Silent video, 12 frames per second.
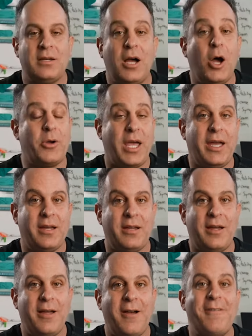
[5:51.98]
Okay,
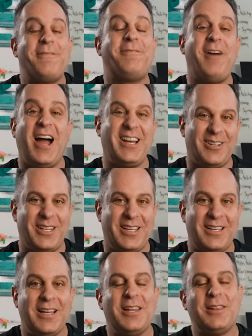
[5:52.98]

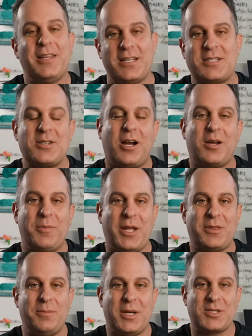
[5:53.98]
finally, let's talk
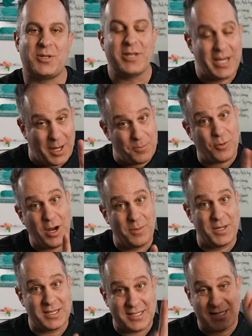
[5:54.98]
about the muscle. And I
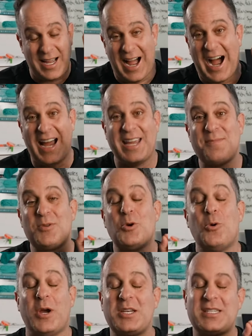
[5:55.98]
promise I am
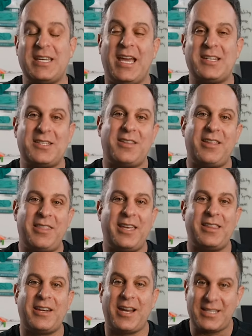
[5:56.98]
going to get to the
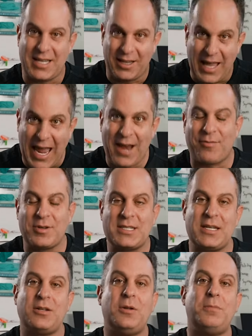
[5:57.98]
thing that I tell every
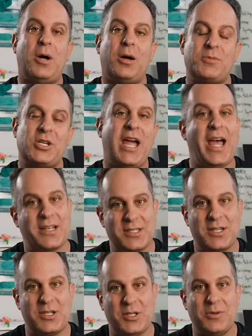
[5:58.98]
single mom she has
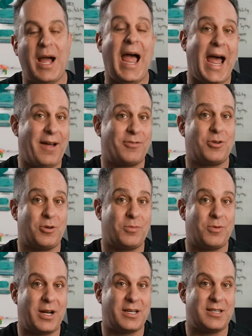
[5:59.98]
to do after her
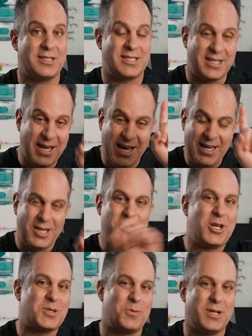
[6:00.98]
pregnancy in
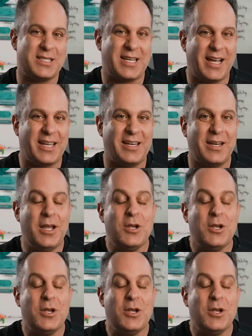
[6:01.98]
just 1 second.